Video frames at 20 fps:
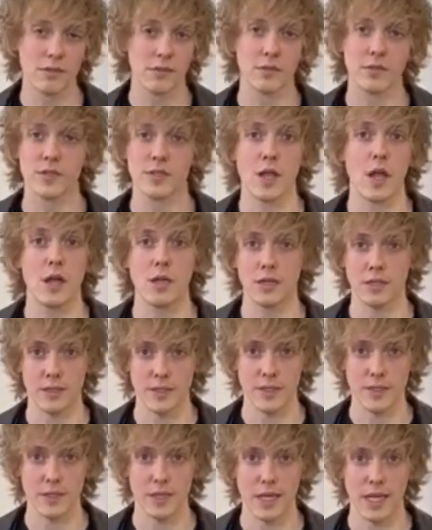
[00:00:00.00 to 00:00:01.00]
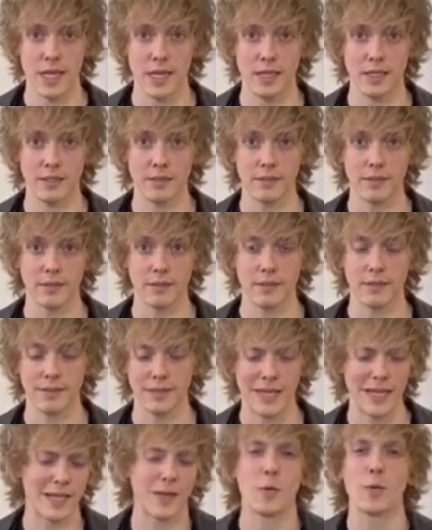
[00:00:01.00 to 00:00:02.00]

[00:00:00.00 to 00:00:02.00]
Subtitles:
songs and like